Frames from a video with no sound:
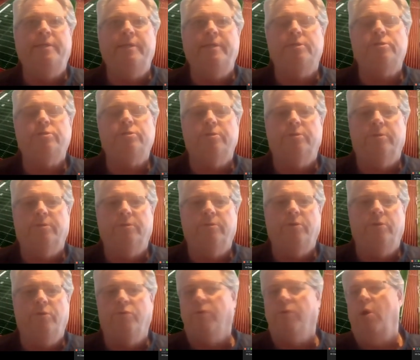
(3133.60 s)

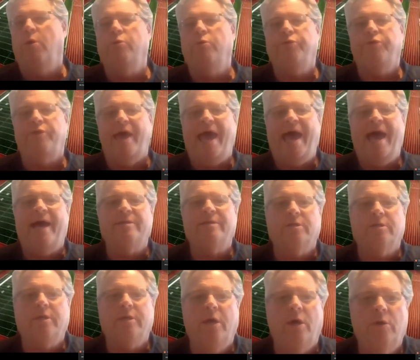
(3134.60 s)
initial growth
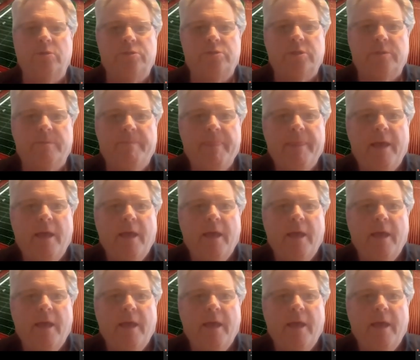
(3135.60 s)
as a coach.